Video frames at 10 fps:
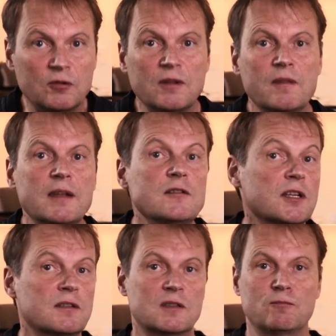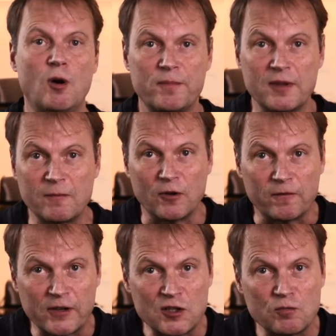you can then just swap them for
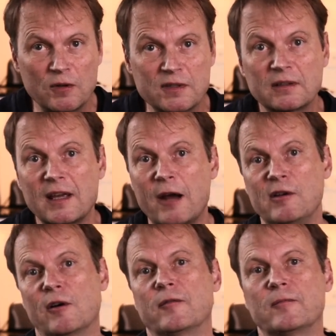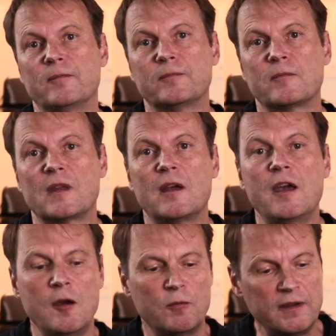fresh ones and carry on.
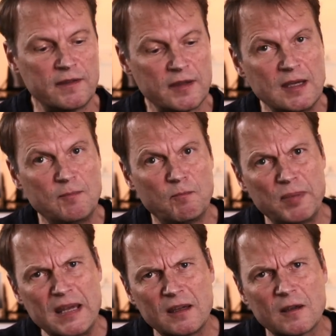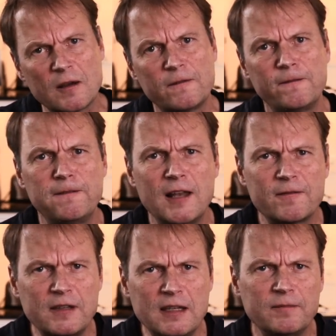With the big,
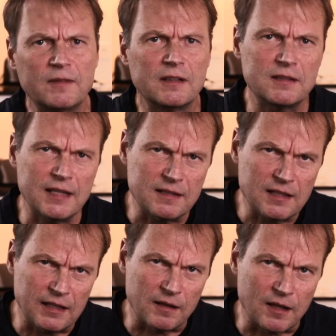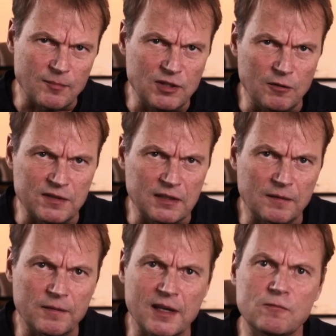fluffy dead kitten I'm
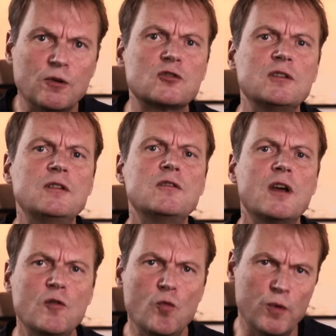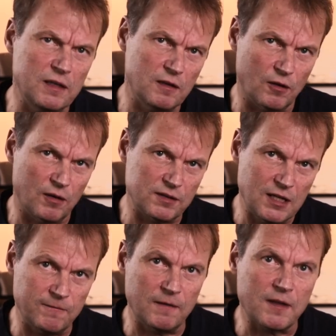using, there's virtually no wind noise
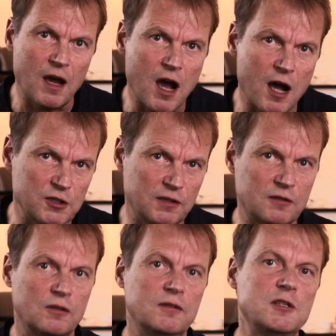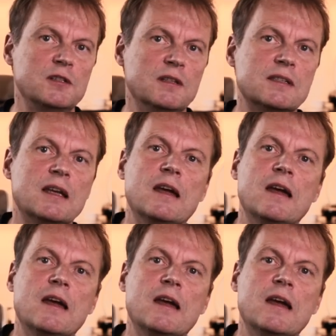even in the harshest conditions.